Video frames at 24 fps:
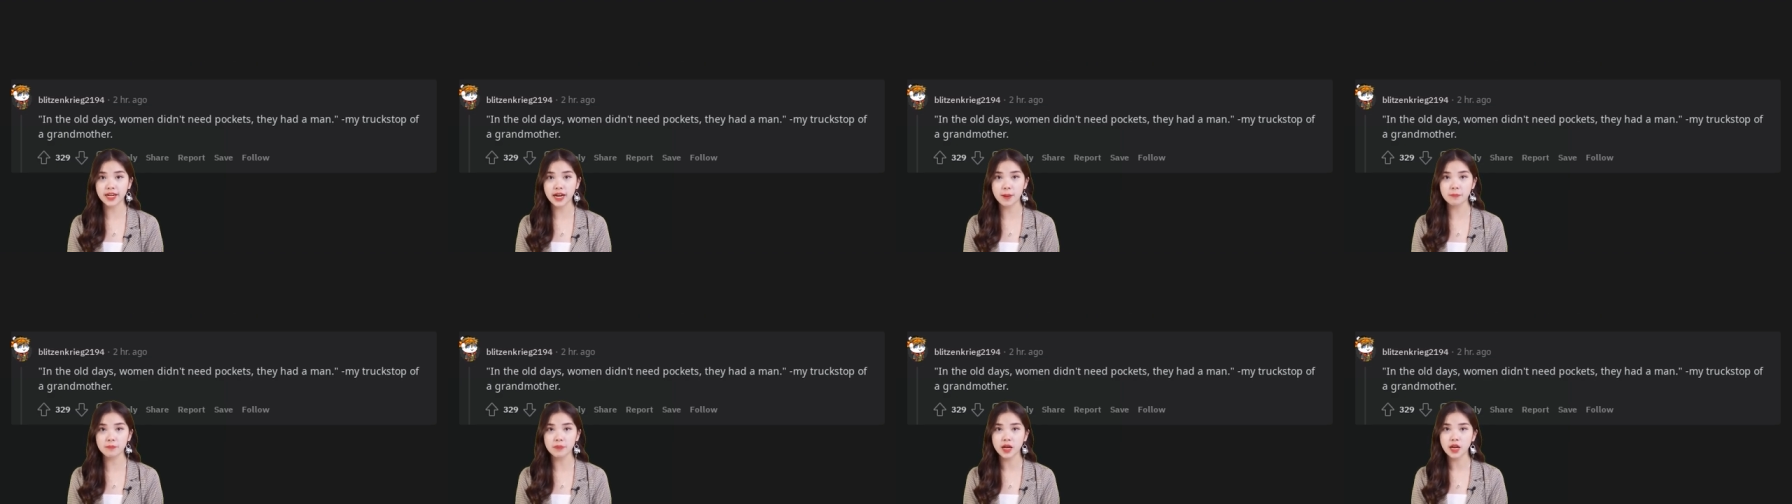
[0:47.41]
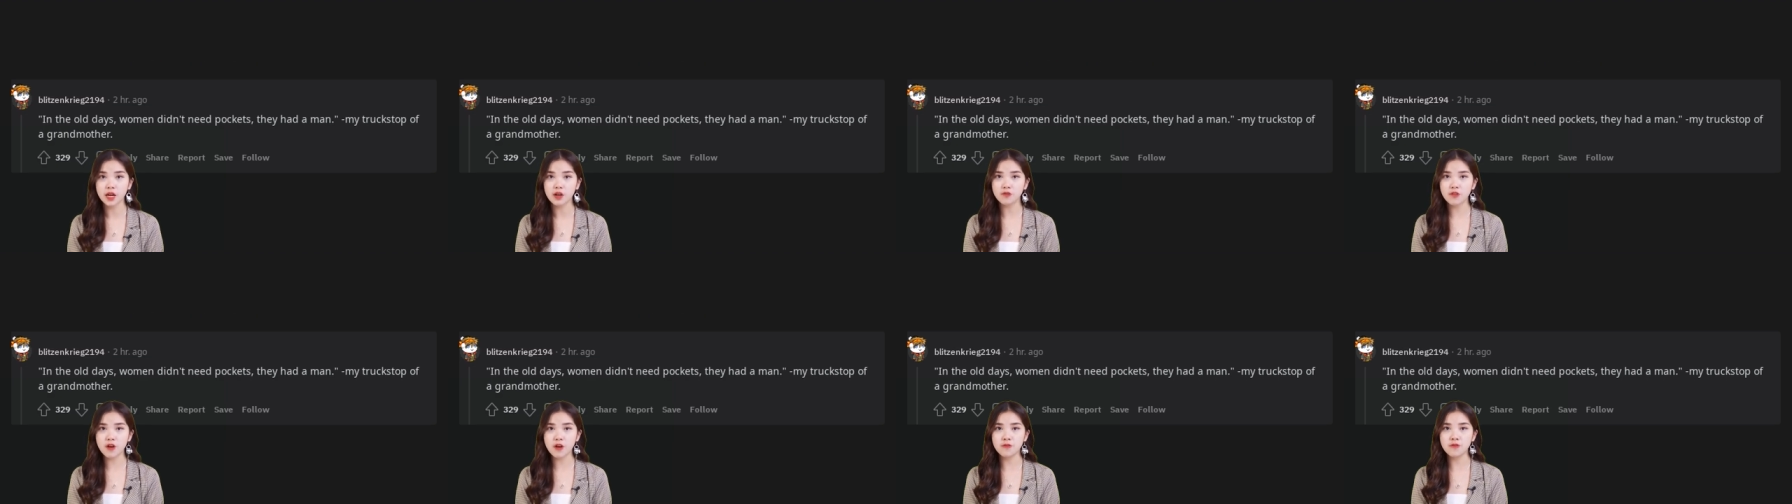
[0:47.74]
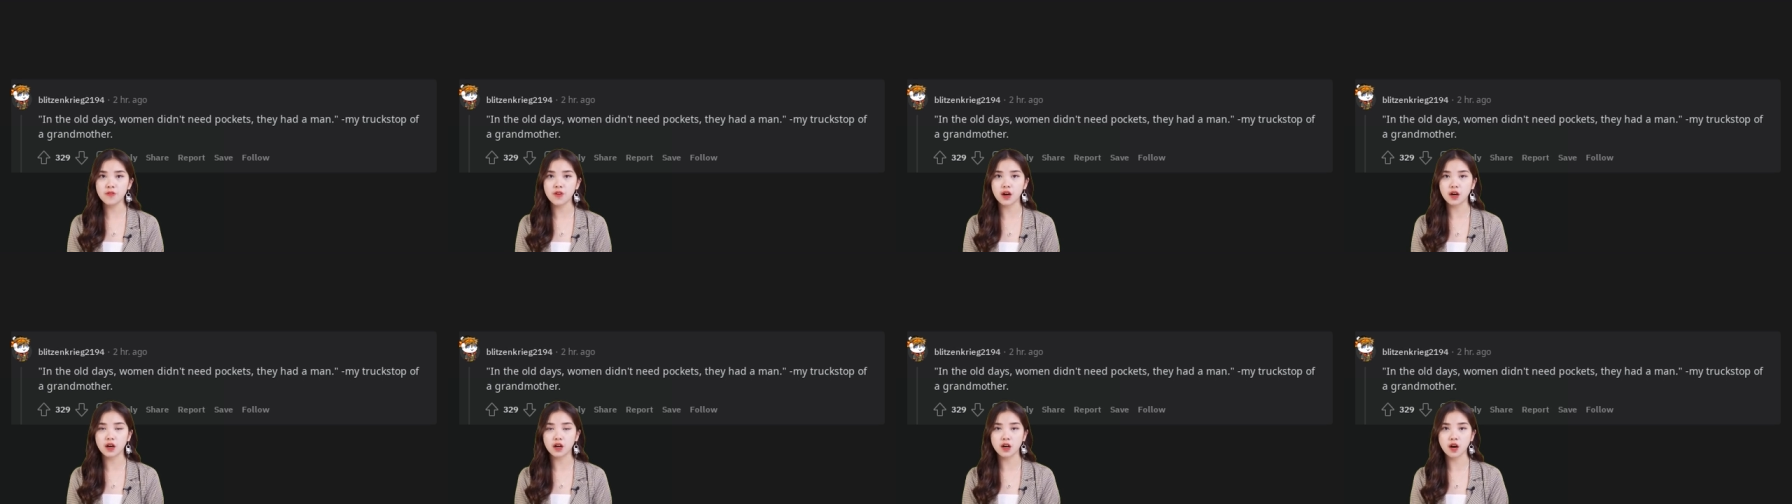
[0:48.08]
My truck
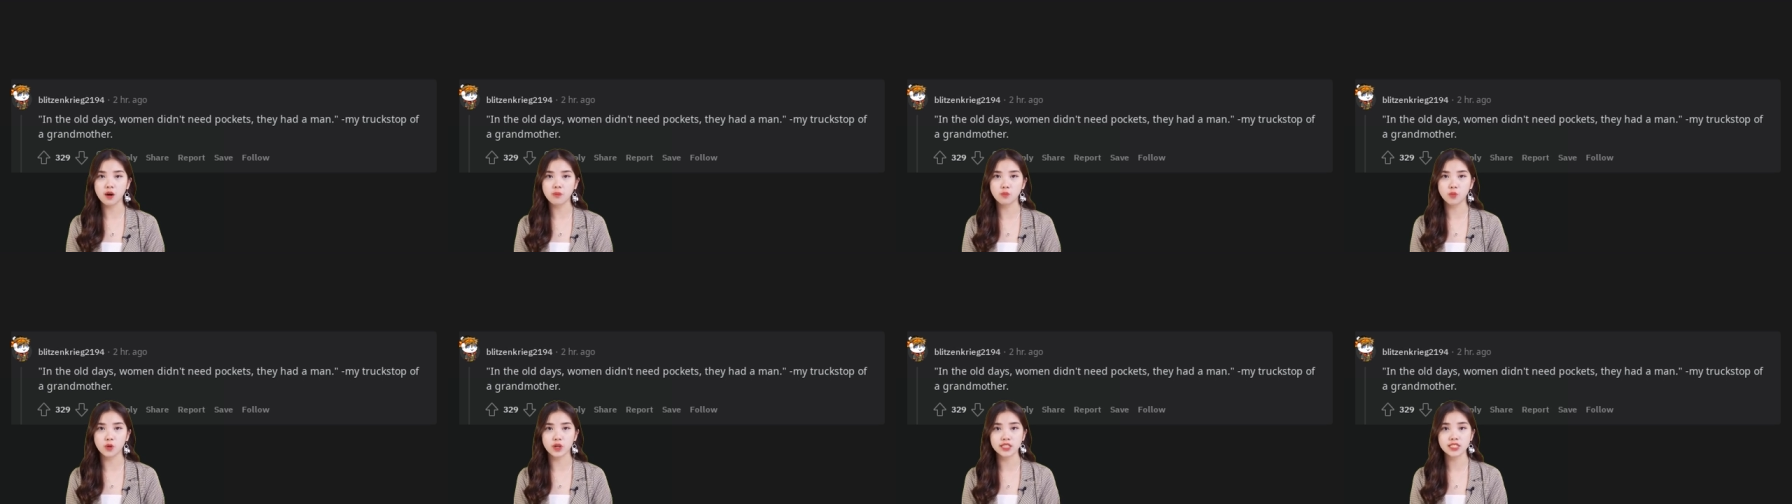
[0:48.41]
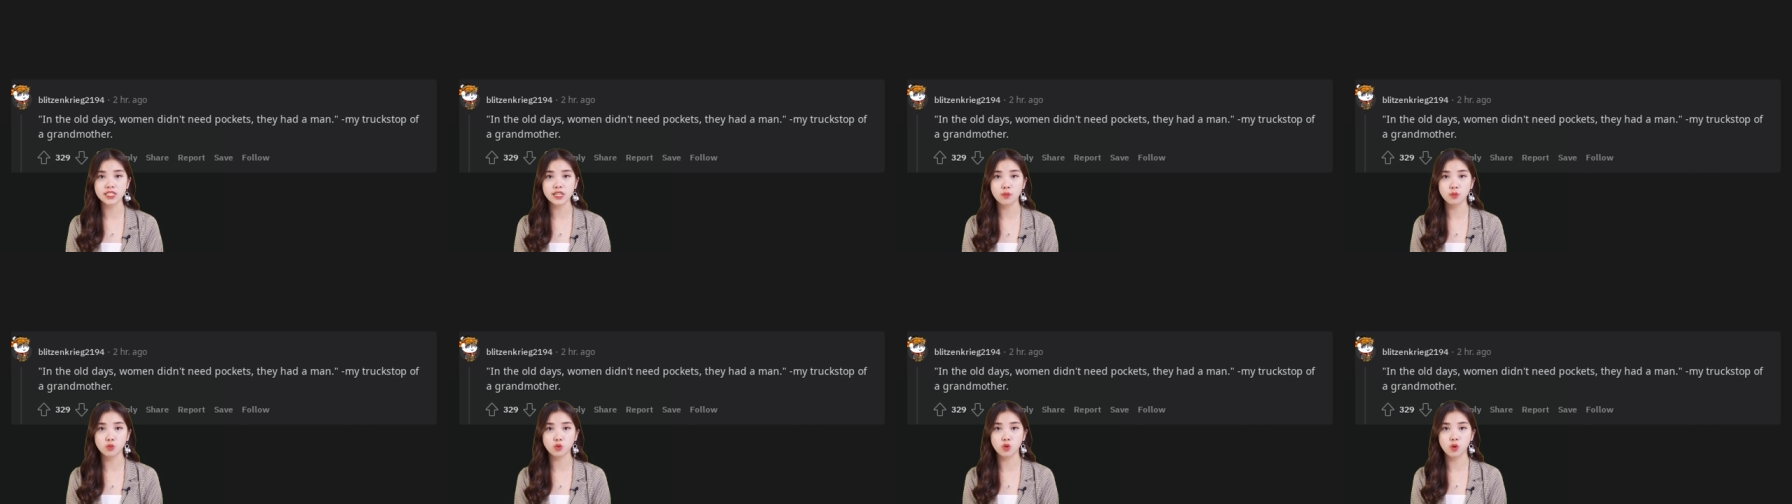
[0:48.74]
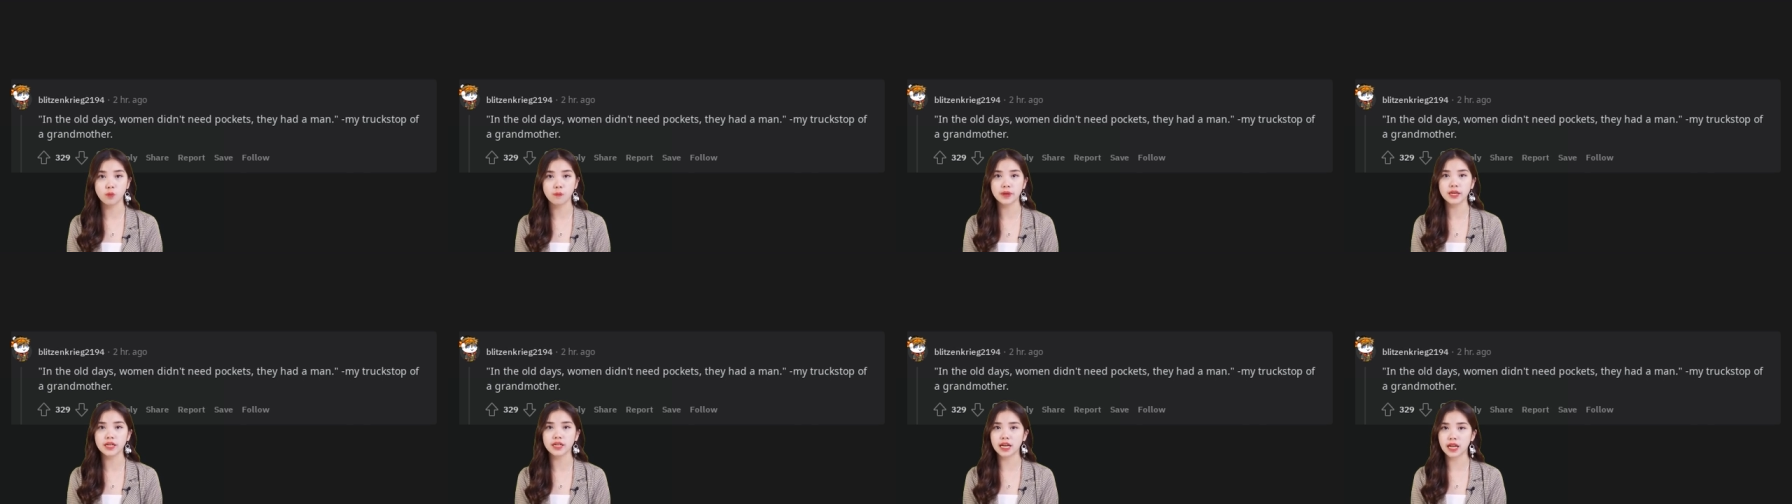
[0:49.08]
stop of a
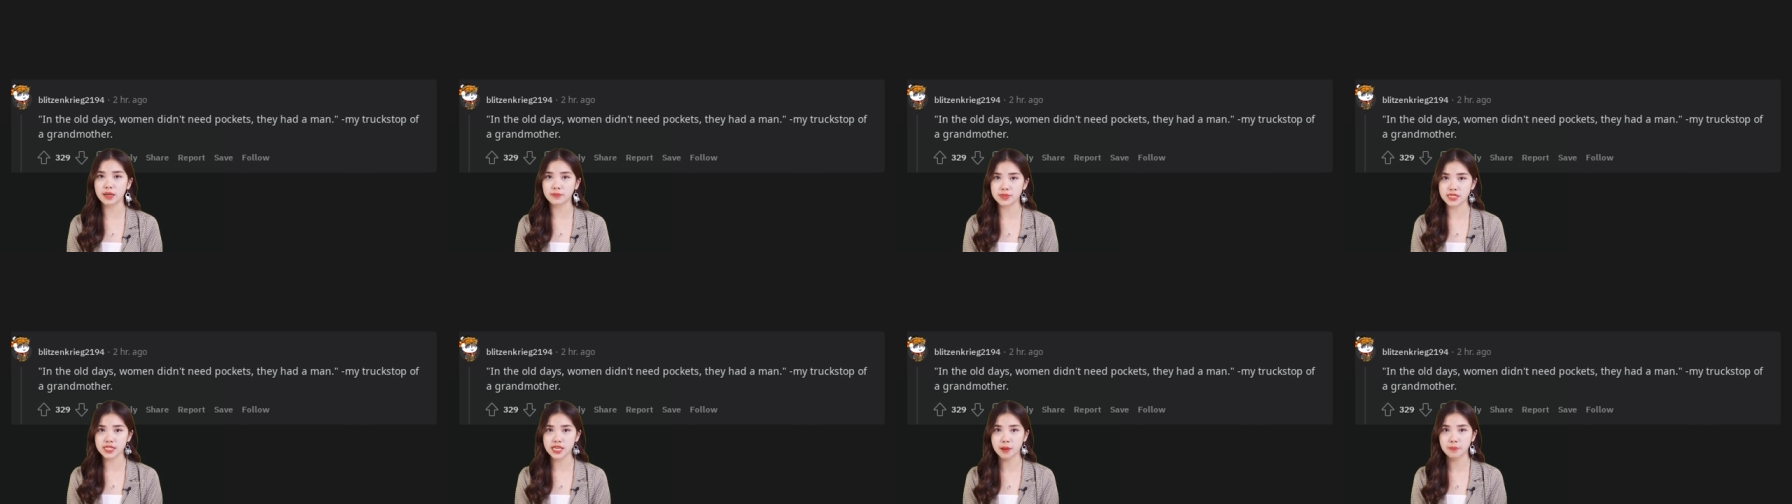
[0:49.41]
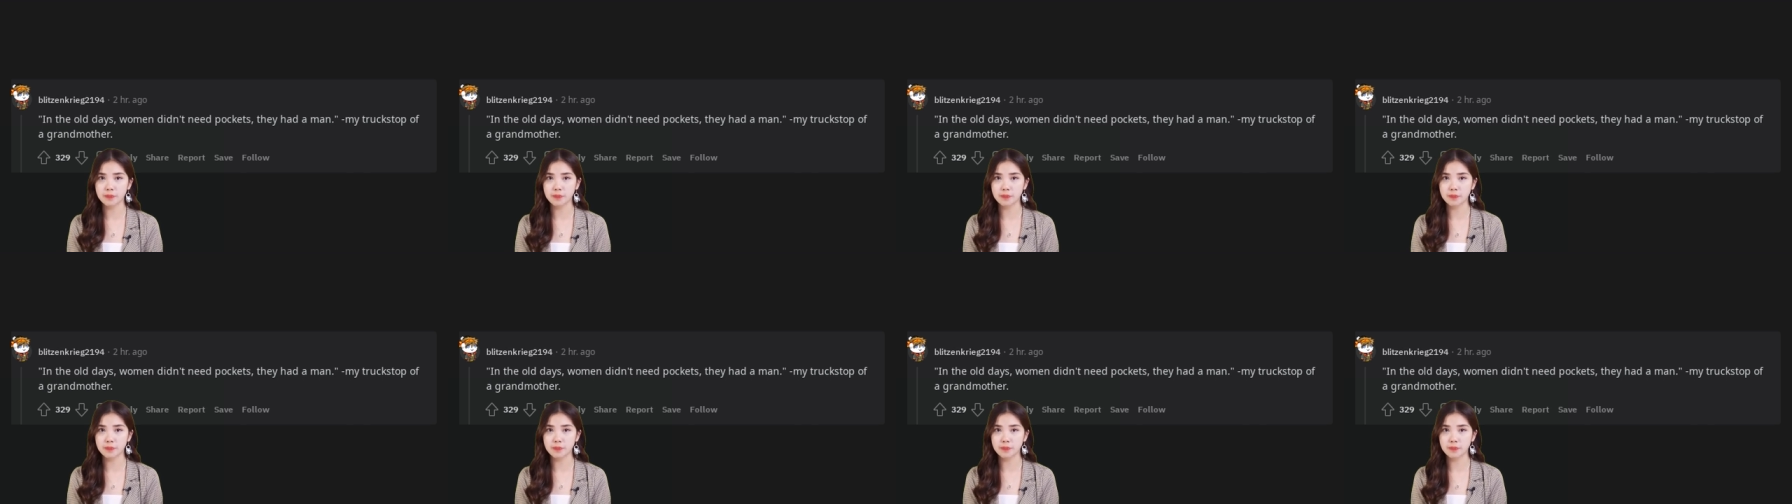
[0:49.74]
grandmother.